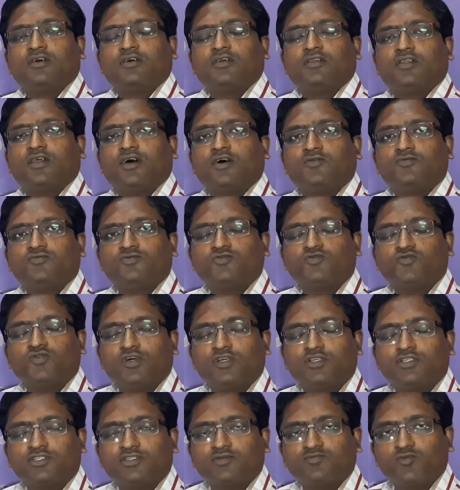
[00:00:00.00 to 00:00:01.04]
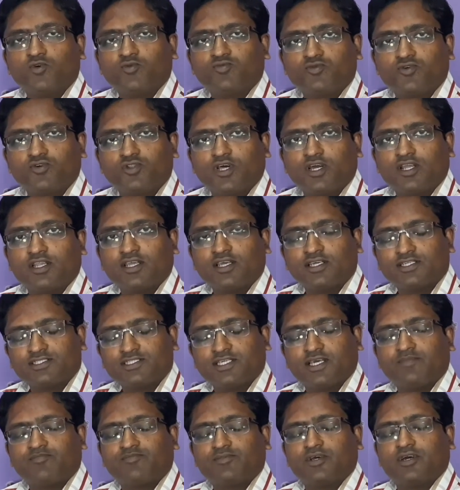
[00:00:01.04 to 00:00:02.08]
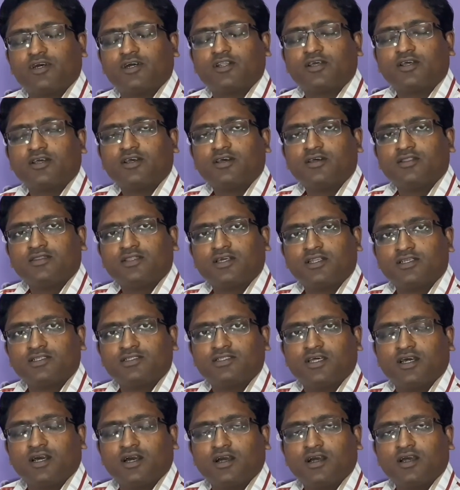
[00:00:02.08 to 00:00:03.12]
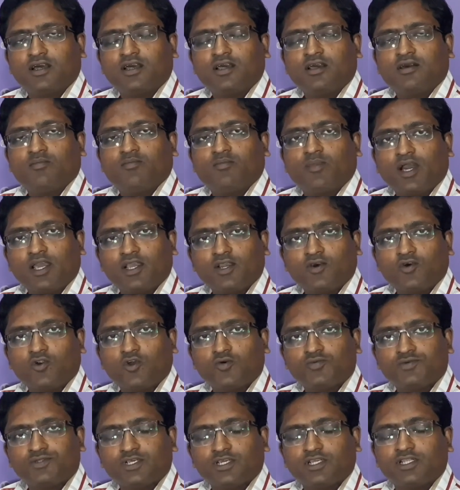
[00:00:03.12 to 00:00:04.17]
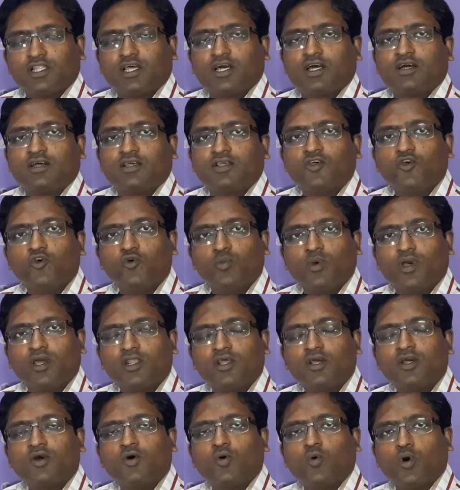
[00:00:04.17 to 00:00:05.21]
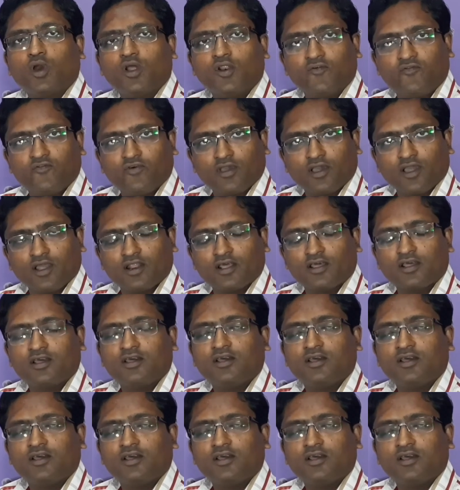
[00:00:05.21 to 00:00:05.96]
Now students, move to the next chapter, that is the microbes in the human welfare.